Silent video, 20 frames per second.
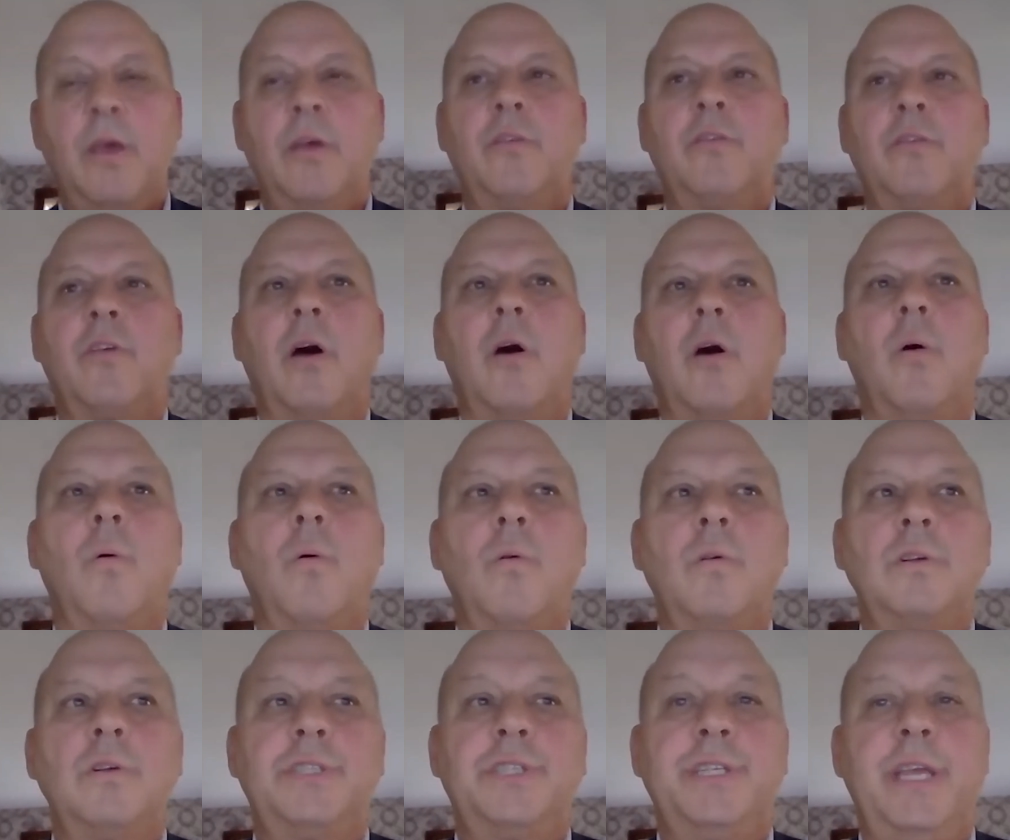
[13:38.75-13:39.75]
So
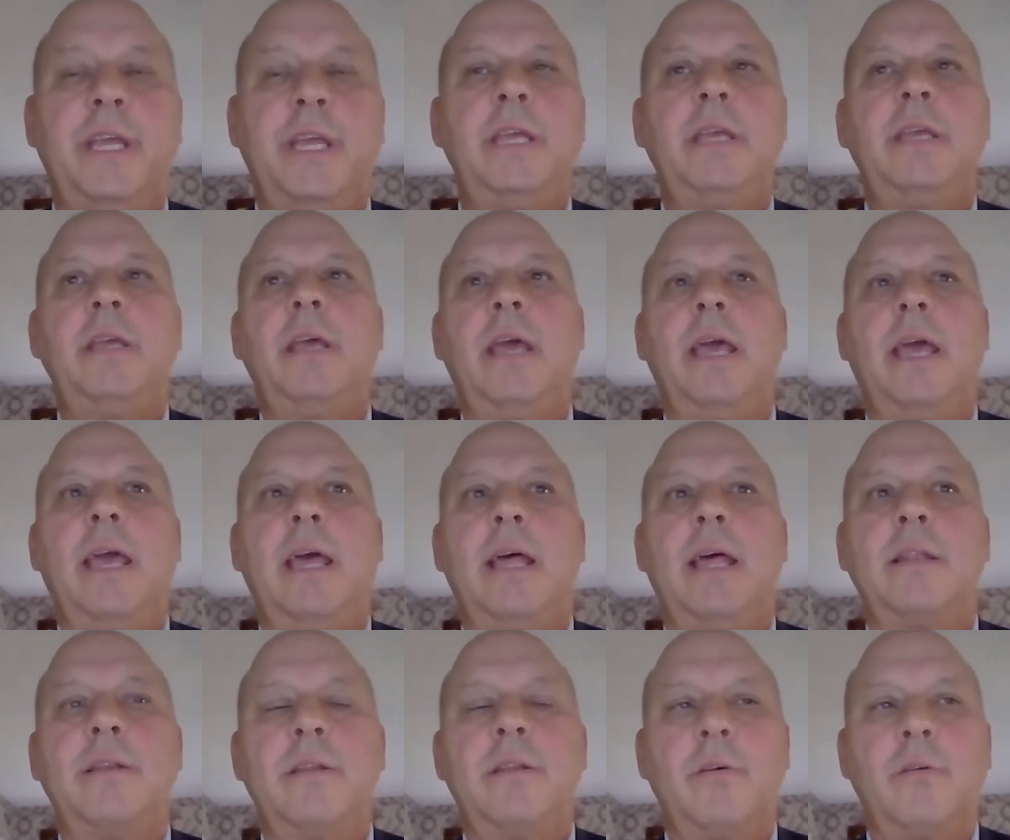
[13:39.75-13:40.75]
she
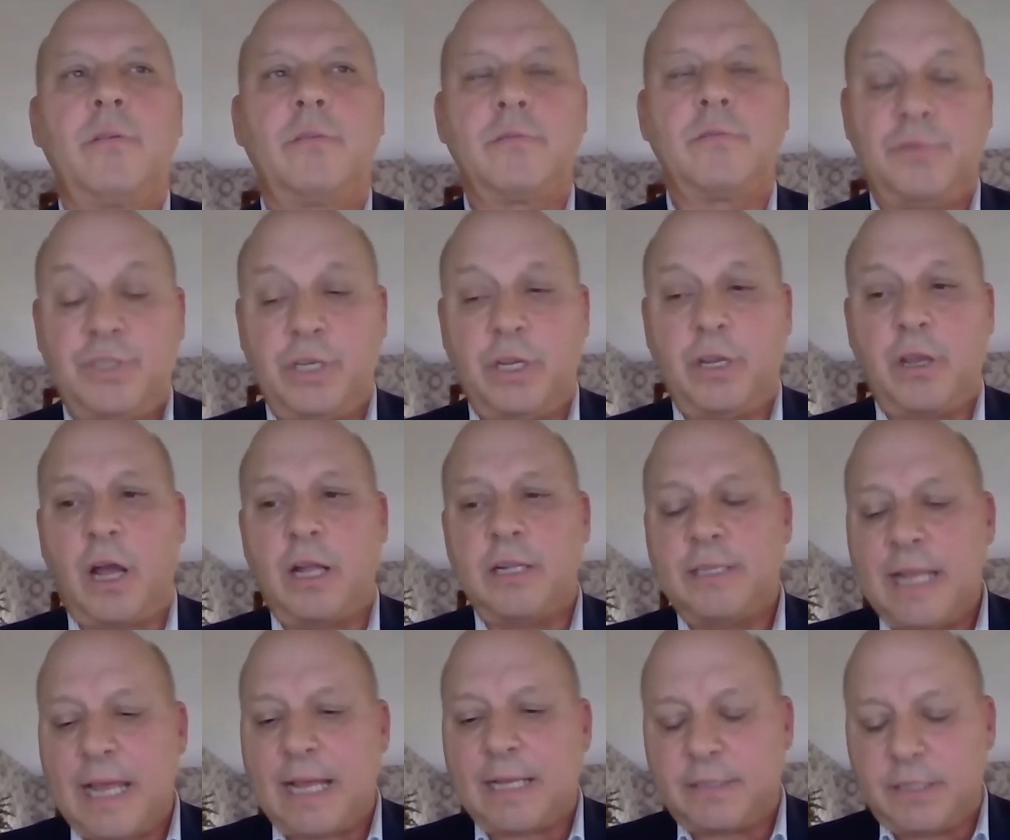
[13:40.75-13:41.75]

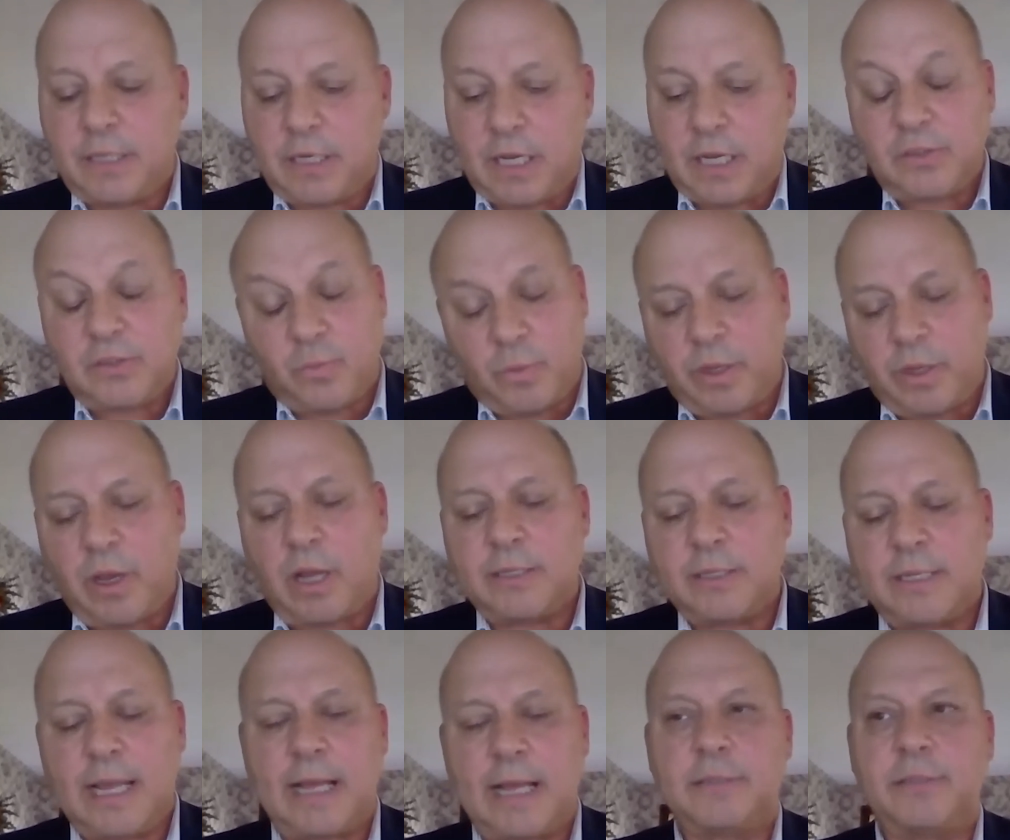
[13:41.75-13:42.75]
contacted us, we
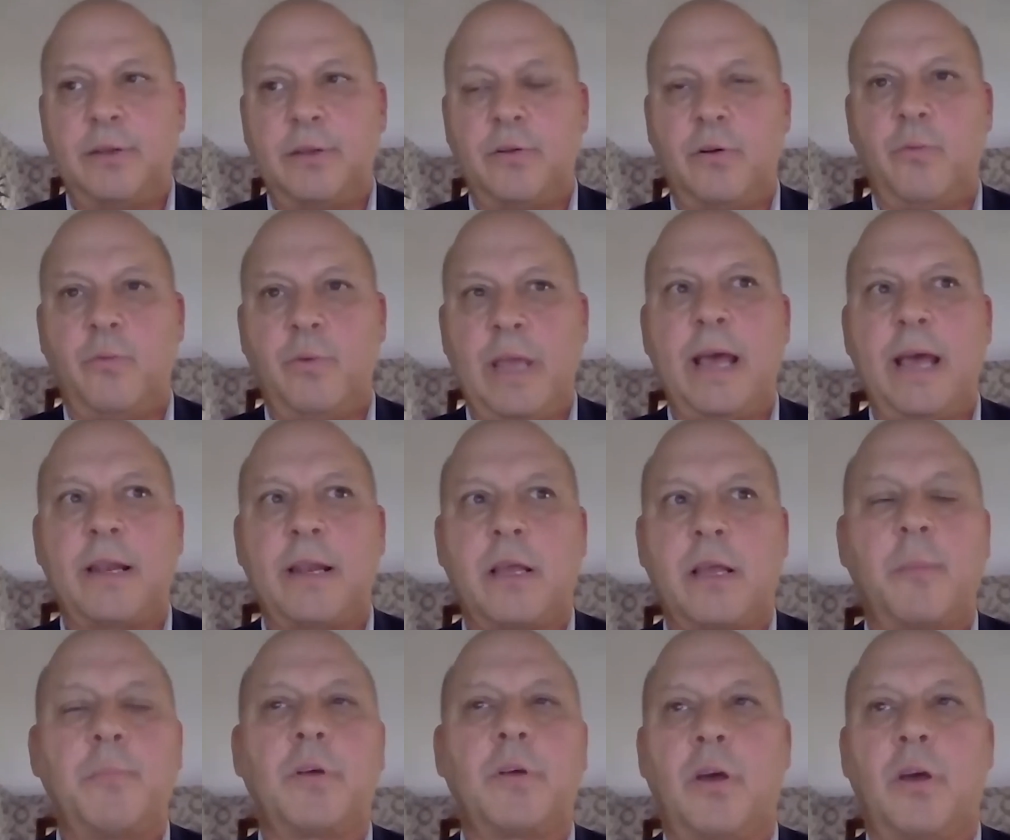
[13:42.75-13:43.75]
contacted her, we had a
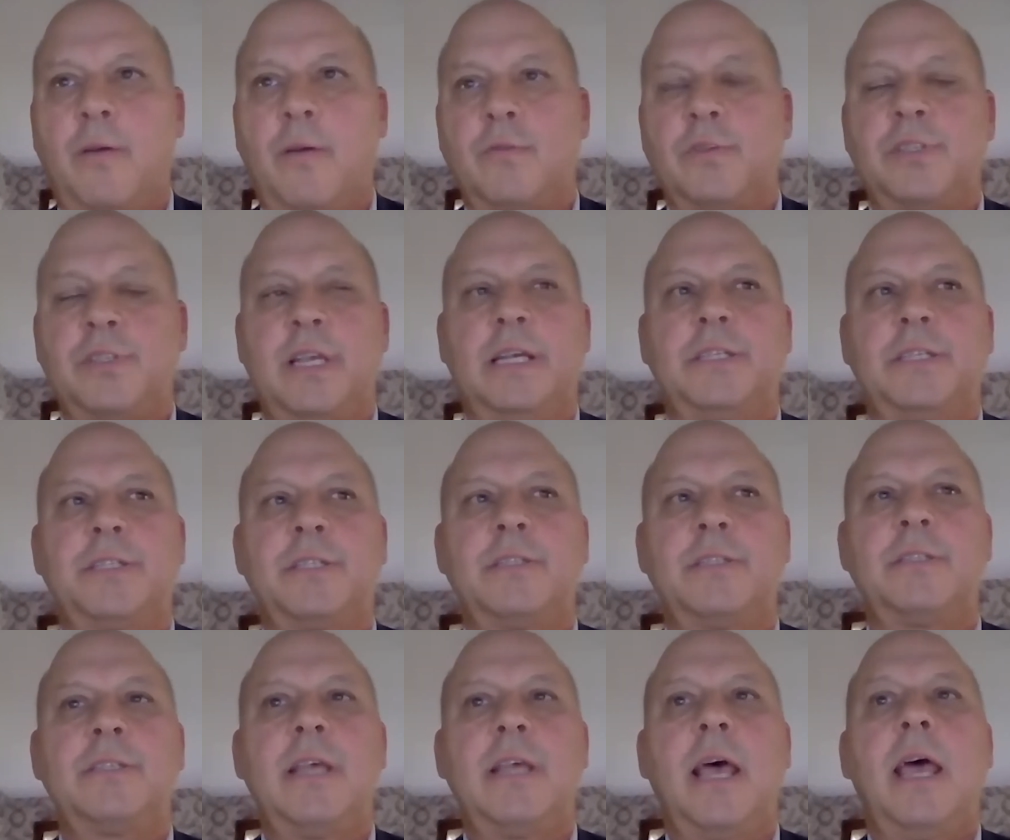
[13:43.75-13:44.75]
couple of
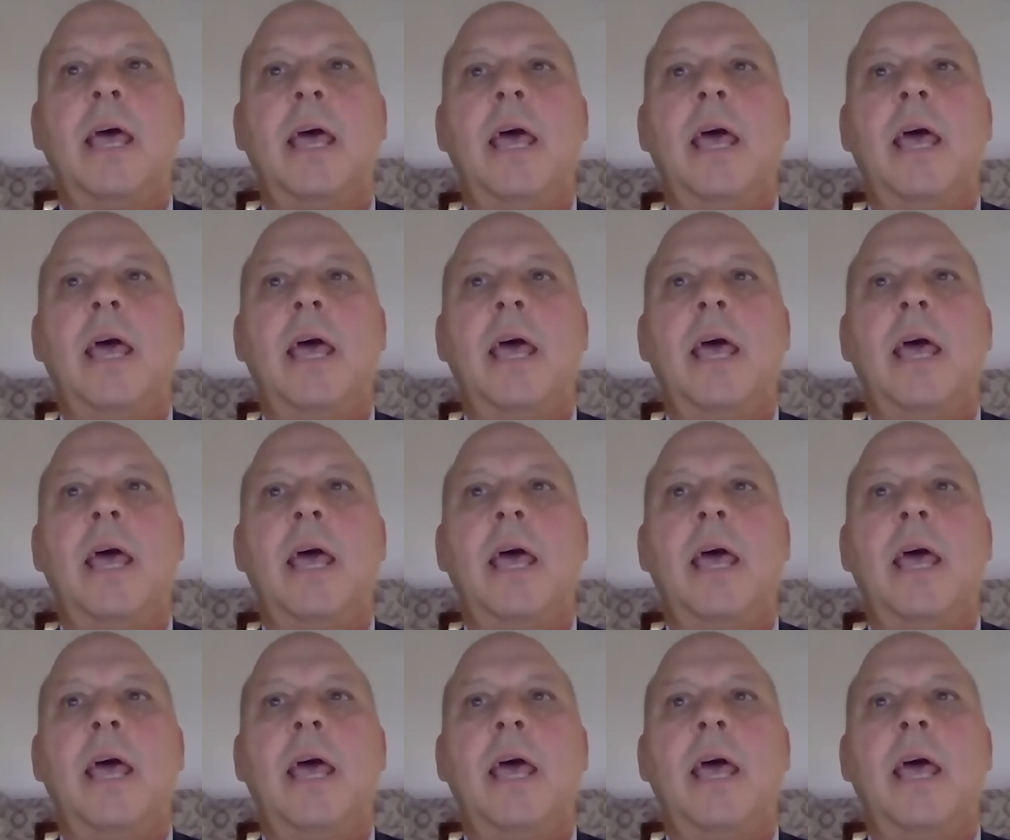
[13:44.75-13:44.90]
conversations.